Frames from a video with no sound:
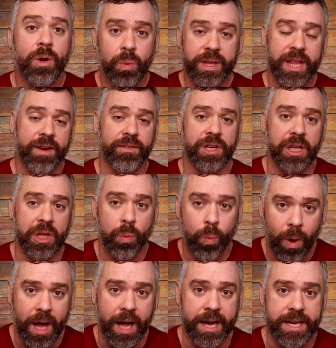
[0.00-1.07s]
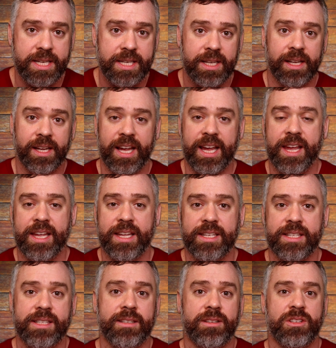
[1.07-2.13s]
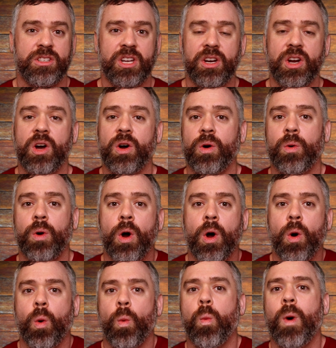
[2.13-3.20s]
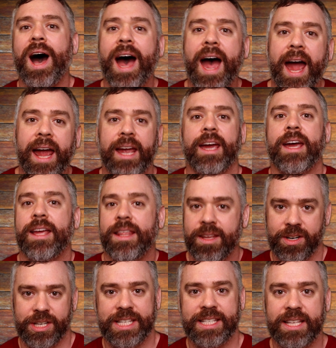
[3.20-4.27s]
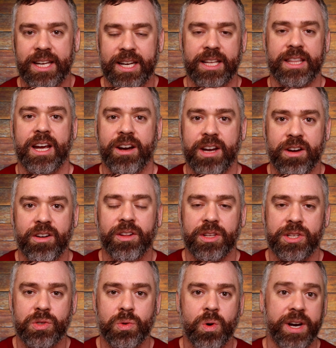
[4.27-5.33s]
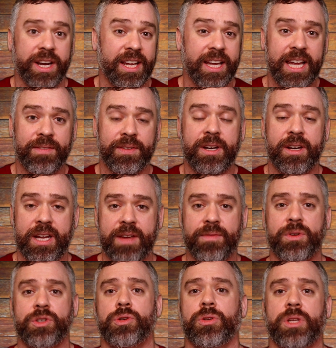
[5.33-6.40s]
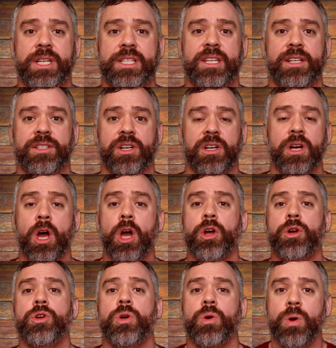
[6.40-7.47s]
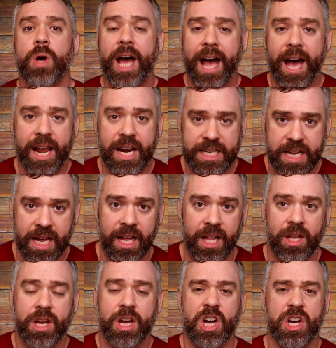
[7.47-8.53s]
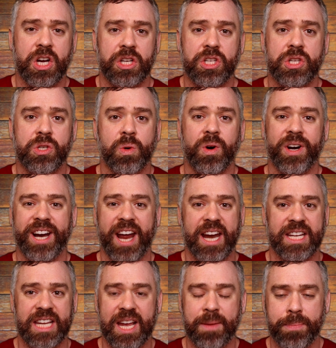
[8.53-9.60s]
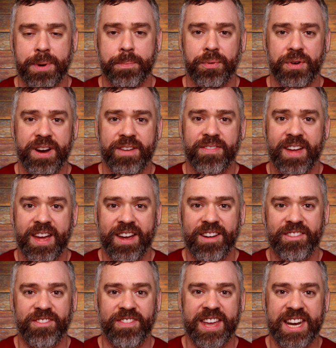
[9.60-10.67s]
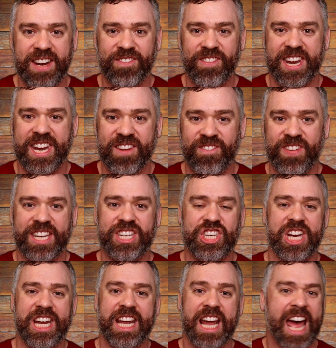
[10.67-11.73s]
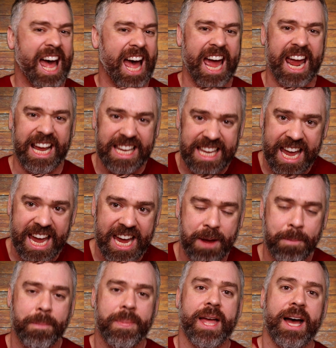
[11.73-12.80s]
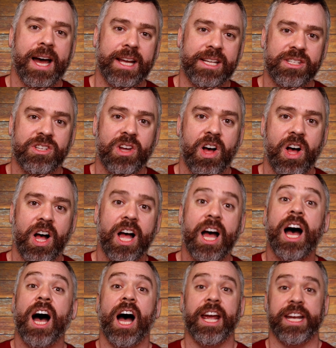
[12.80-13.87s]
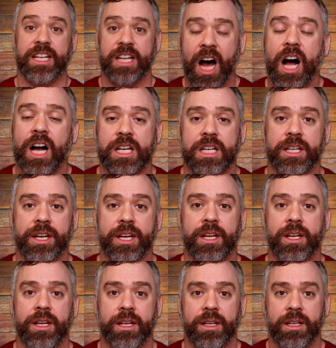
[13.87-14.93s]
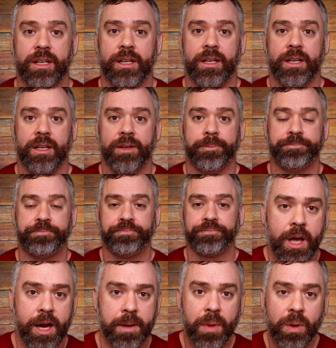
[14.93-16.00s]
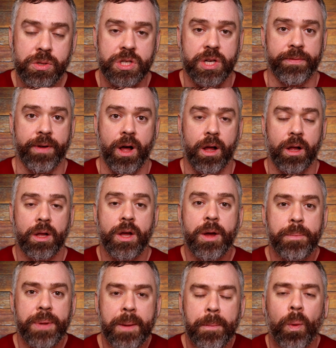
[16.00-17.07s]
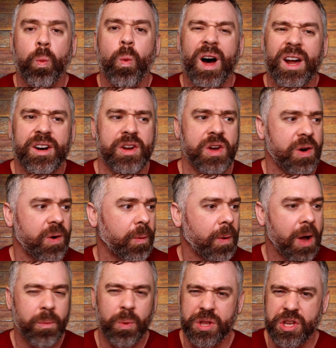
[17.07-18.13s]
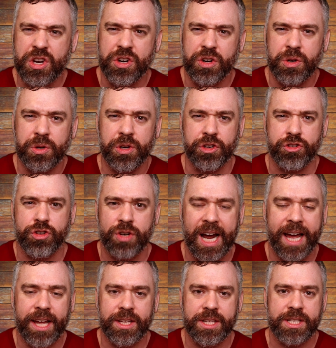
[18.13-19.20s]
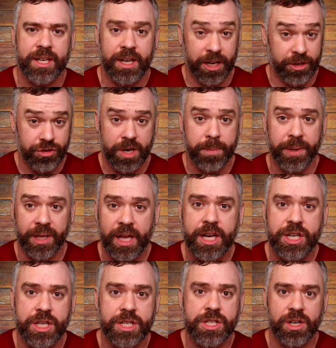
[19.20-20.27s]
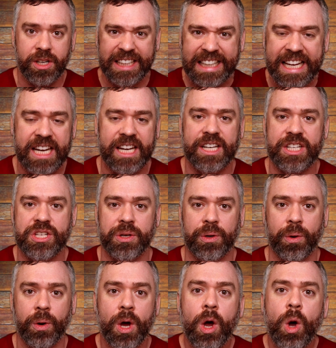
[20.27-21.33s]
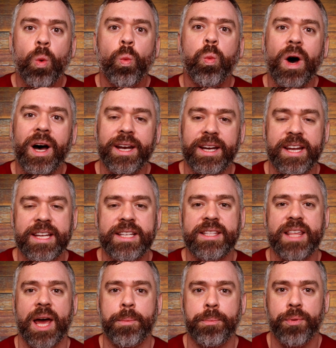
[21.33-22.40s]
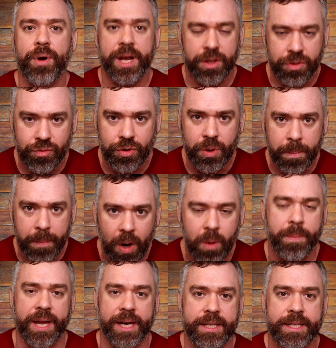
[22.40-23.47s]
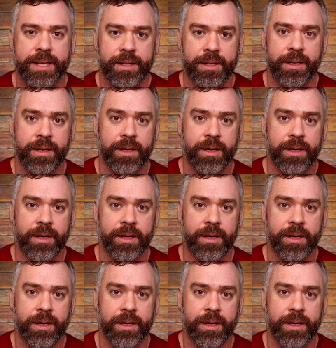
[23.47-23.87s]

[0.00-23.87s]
What they really want is to know why they're sitting there hearing the story. Even Julius Caesar knew how to tell a good story and keep it brief. Veni vidi vici, I came, I saw, I conquered. And most of all, people want to know what your trials and tribulations are leading to. What is that breakthrough moment?